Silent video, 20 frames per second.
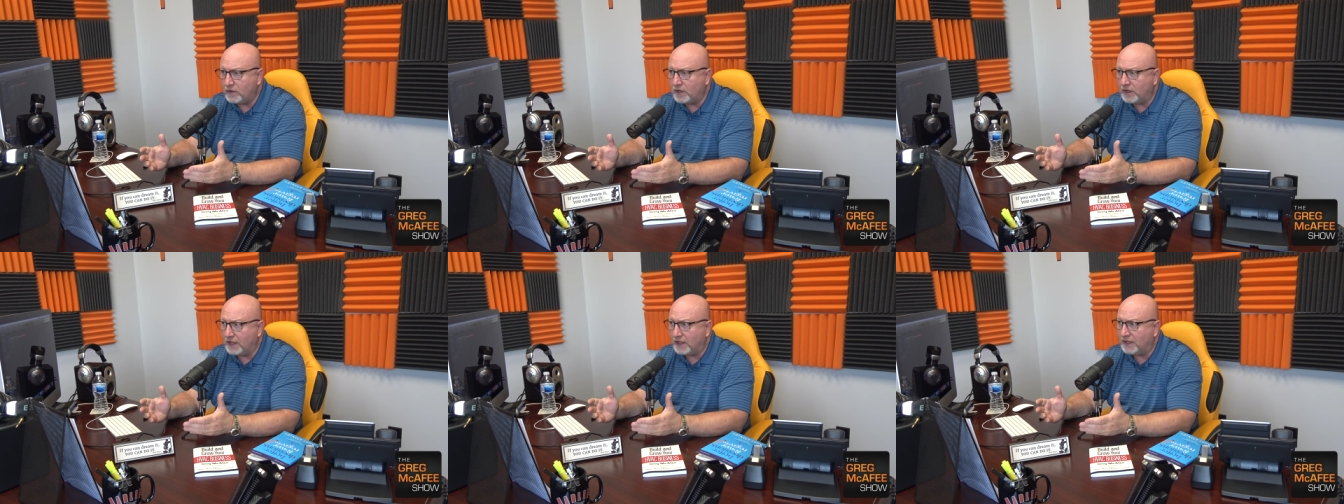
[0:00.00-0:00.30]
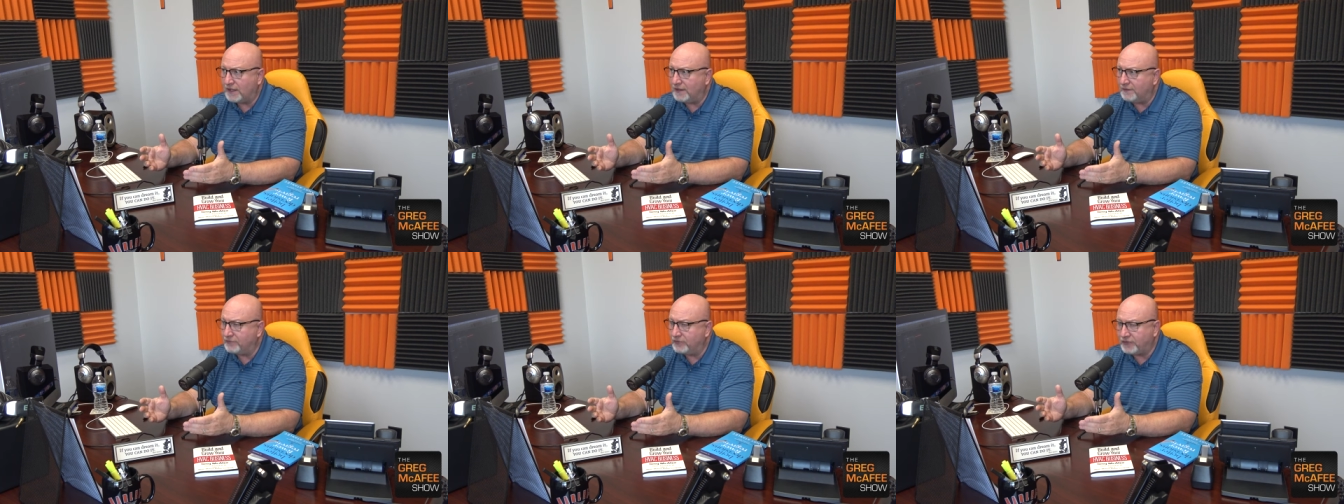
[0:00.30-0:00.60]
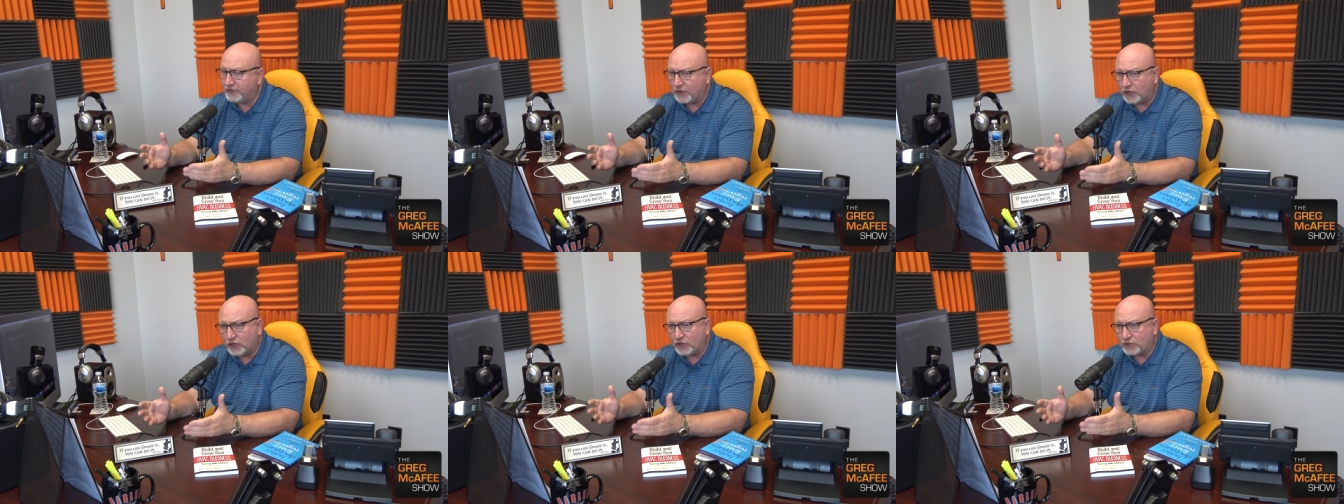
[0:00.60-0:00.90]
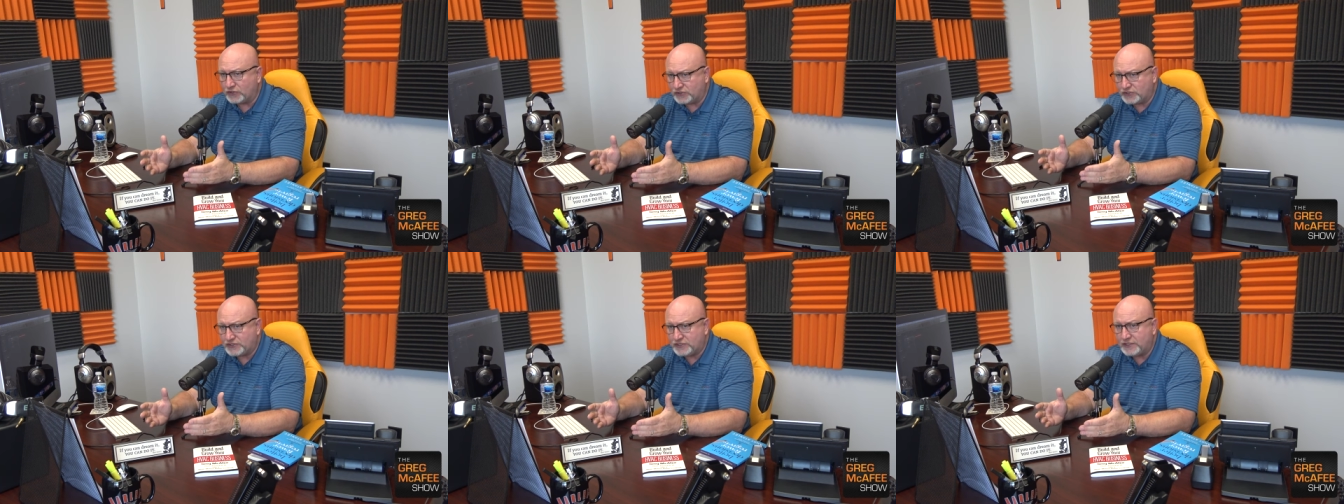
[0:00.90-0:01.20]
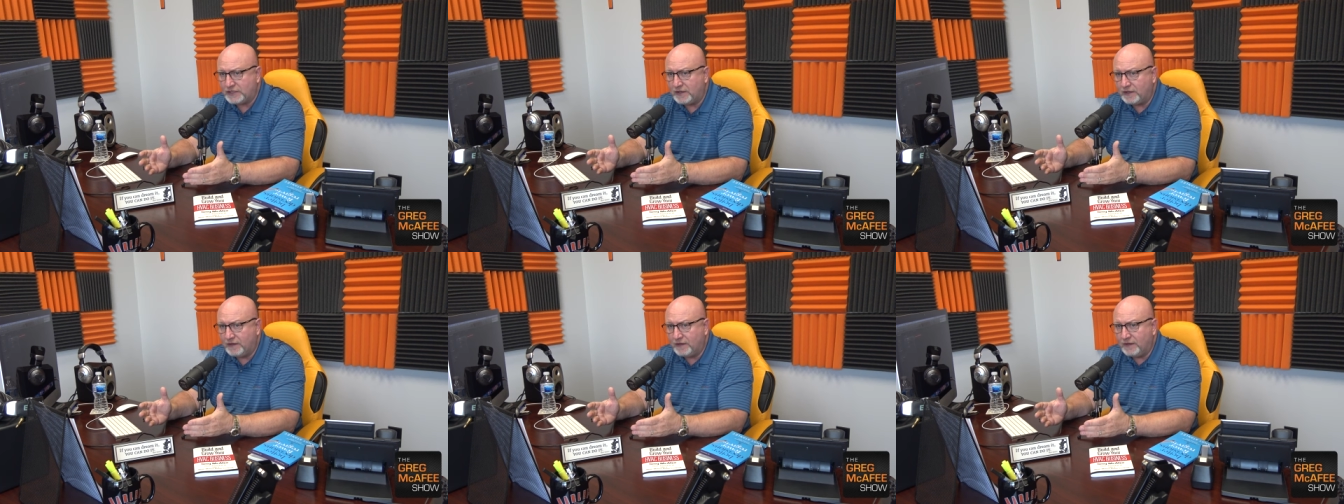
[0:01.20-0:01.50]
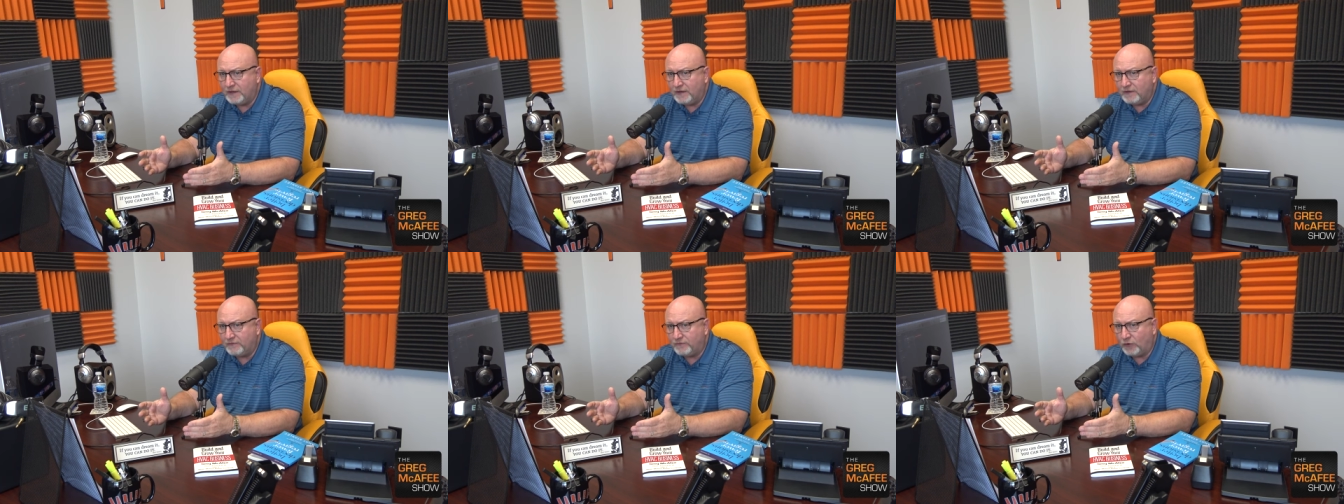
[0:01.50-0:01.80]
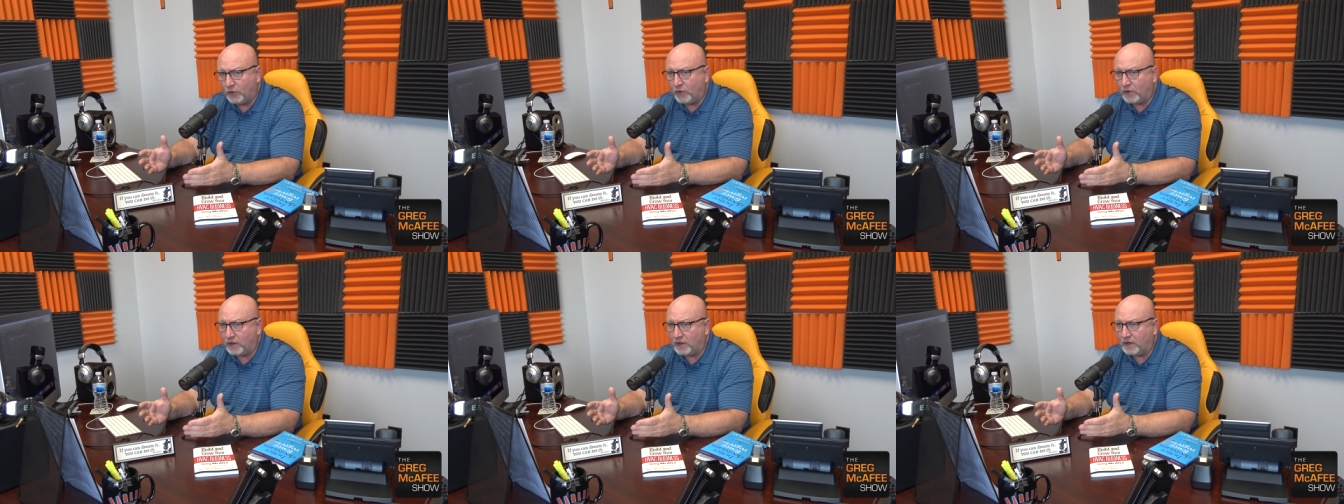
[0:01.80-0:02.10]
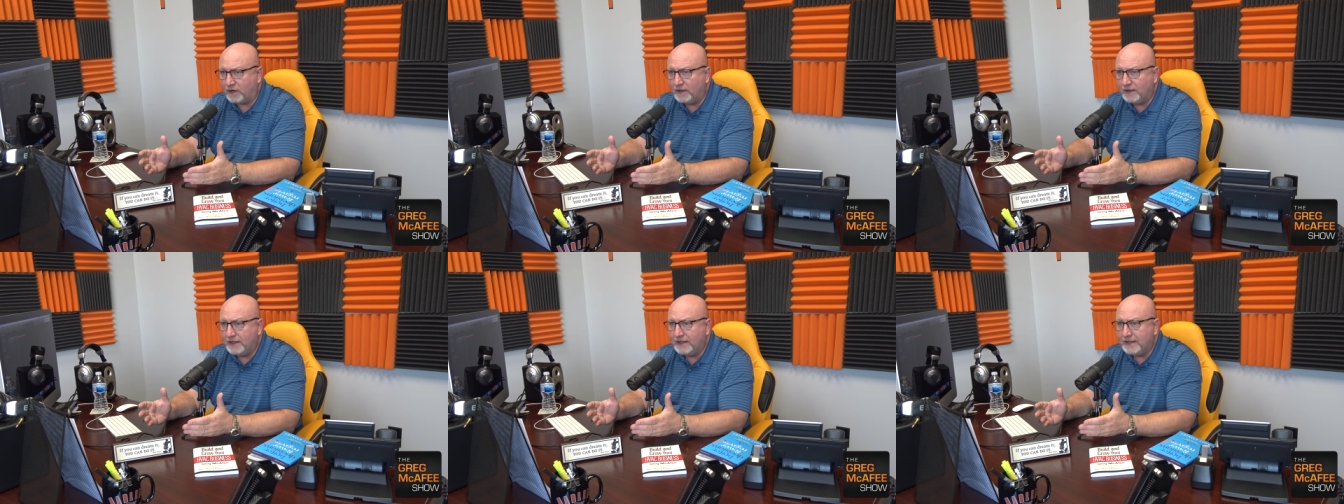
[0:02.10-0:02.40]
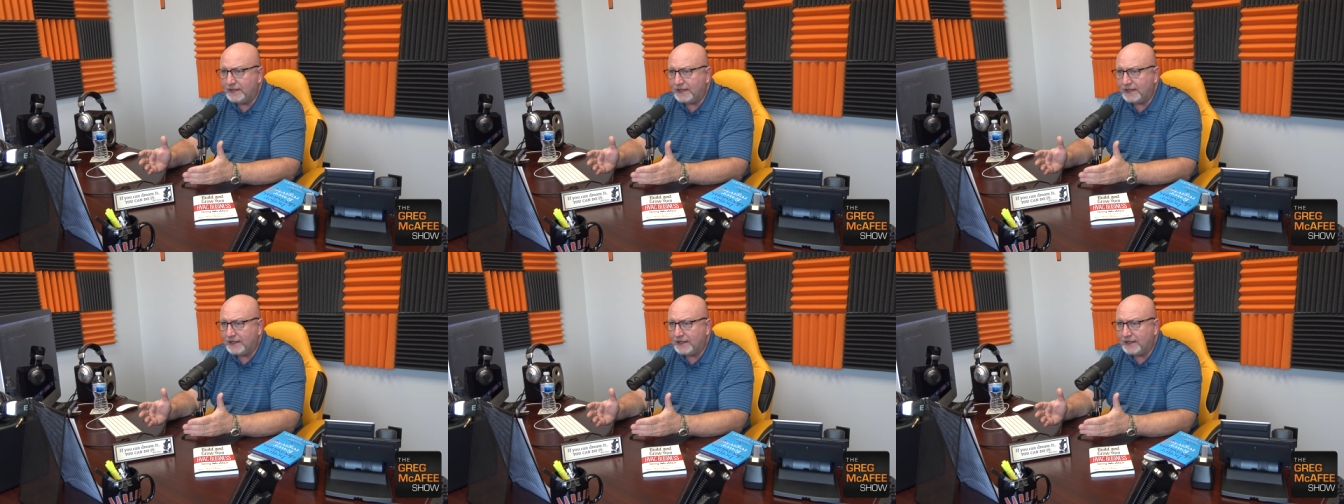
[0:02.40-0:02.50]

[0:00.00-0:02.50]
uh, thirst for